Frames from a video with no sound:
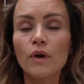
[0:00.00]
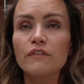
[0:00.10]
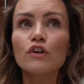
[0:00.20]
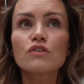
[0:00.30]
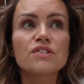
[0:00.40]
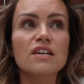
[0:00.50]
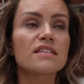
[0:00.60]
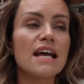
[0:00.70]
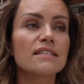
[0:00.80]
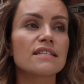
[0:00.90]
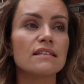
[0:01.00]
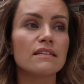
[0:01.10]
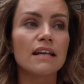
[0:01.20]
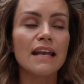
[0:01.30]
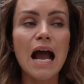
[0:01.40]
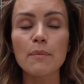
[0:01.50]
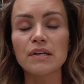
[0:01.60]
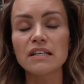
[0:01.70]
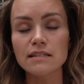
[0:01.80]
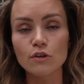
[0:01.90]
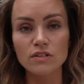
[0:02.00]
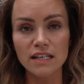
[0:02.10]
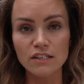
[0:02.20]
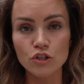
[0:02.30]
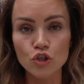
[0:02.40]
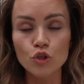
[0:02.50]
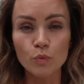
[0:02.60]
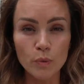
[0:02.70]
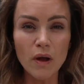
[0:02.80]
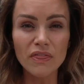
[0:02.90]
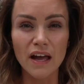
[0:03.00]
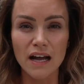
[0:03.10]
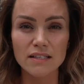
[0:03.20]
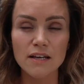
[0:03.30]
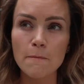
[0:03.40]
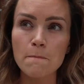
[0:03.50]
whatever success and happiness looks like to you, we want that.